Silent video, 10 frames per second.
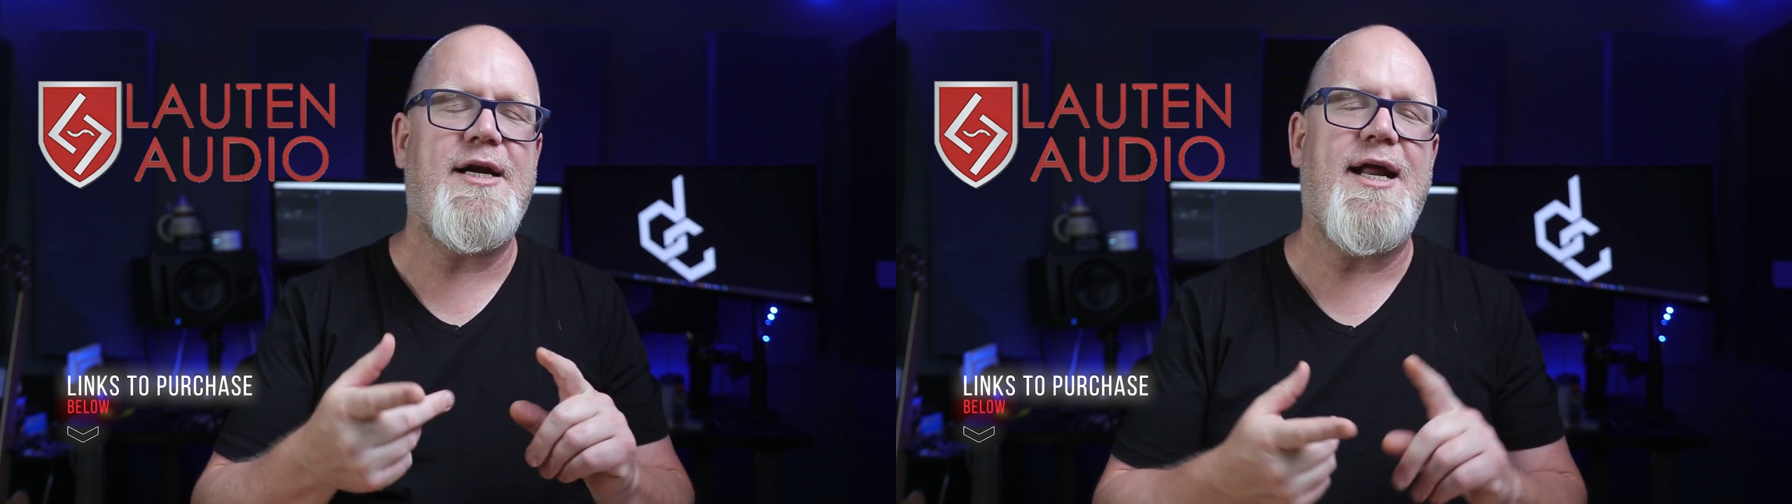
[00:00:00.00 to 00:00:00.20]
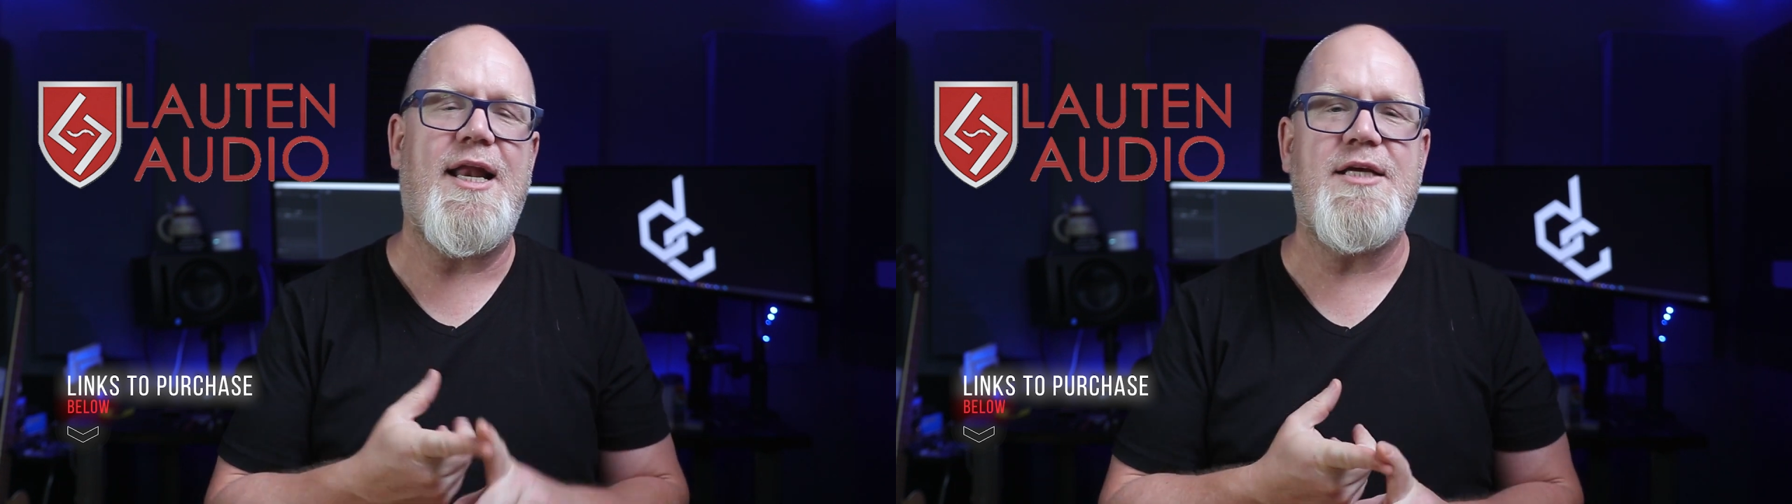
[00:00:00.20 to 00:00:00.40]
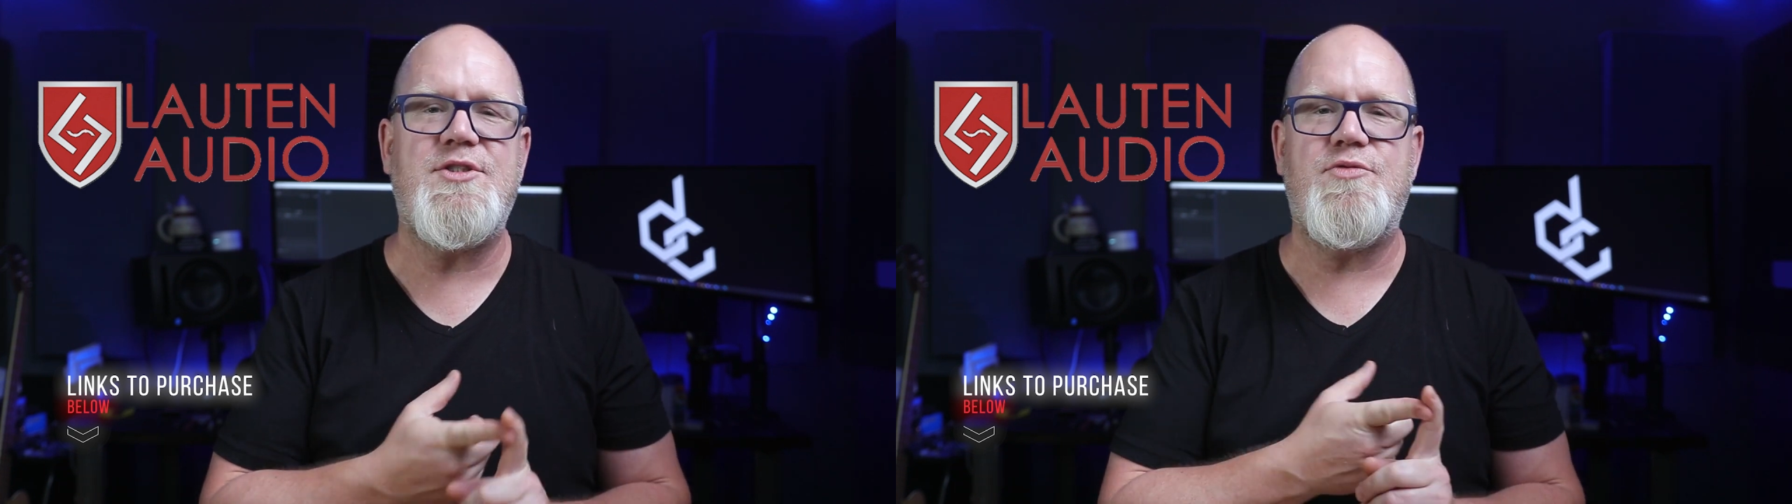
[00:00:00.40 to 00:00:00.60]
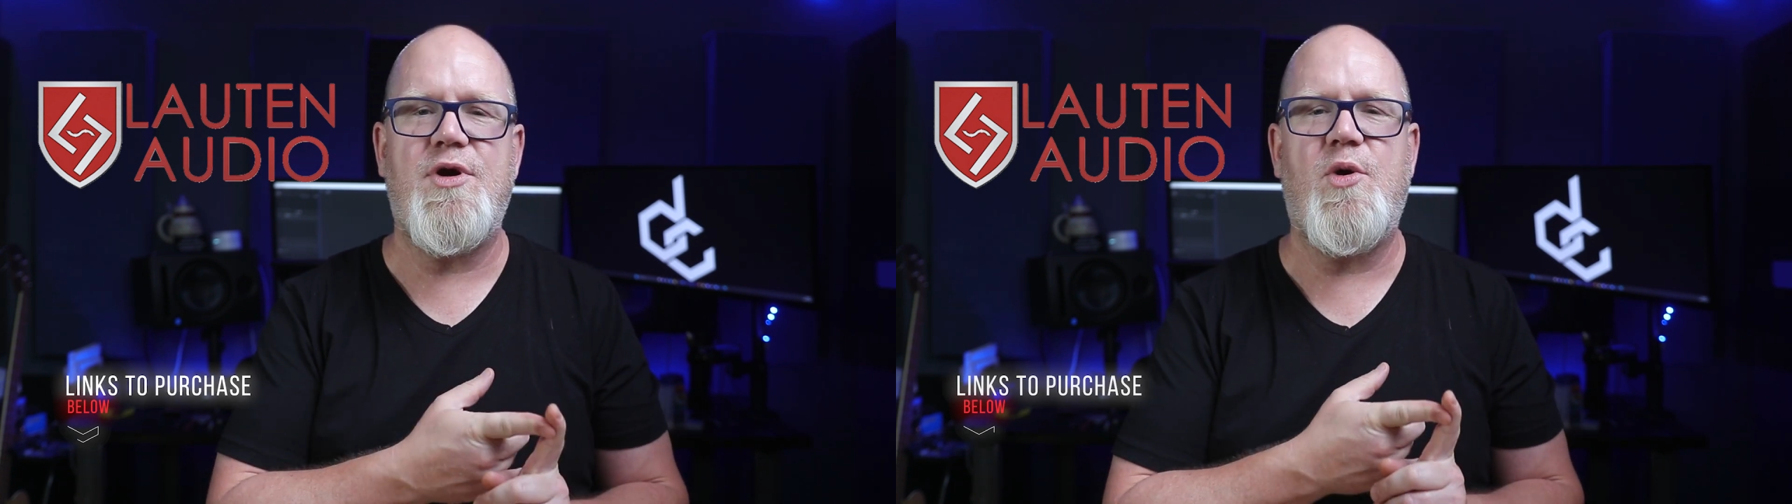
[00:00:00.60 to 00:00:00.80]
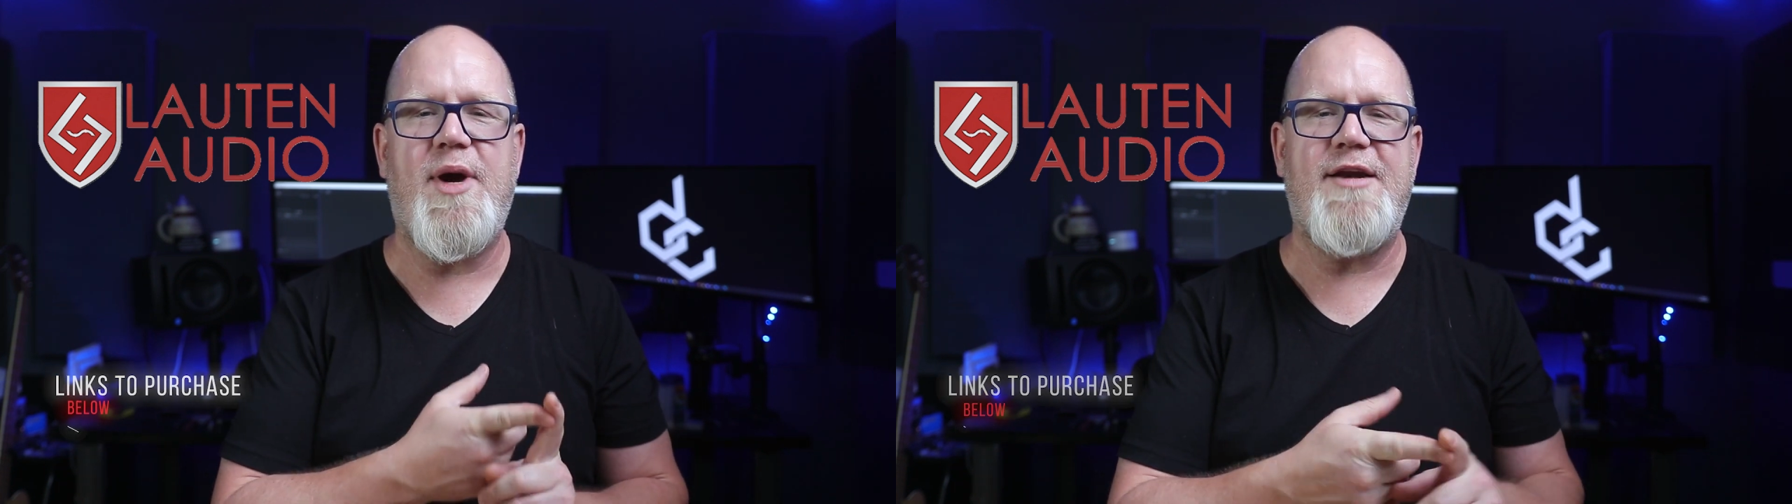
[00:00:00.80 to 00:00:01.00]
and an
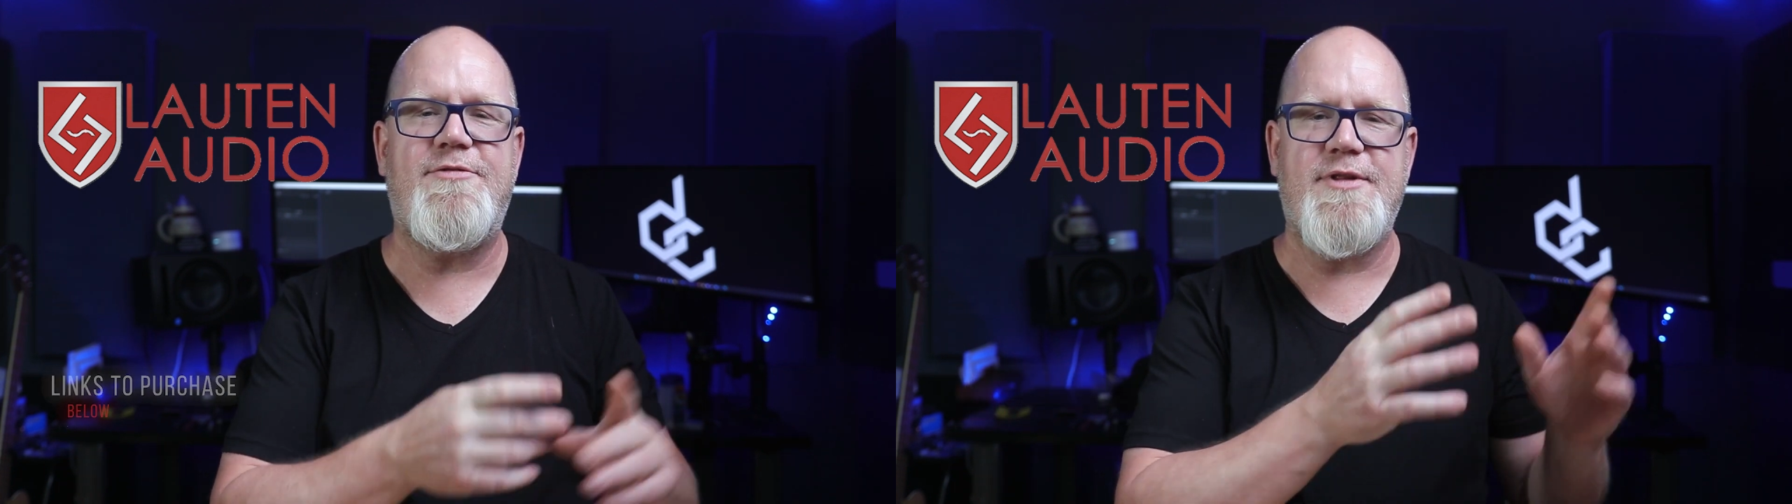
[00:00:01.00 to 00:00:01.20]
LS308